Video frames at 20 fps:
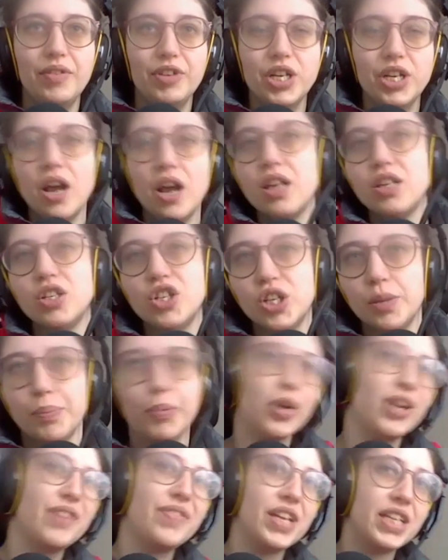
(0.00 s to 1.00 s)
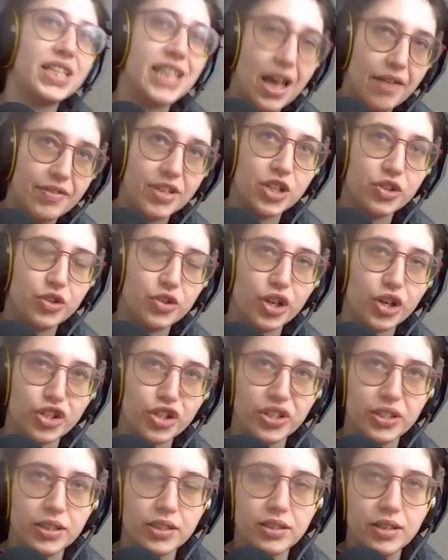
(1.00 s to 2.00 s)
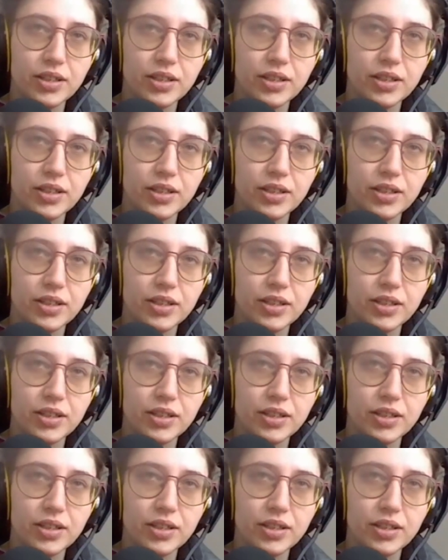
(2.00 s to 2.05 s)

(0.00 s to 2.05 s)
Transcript: returns to the previous set of instructions.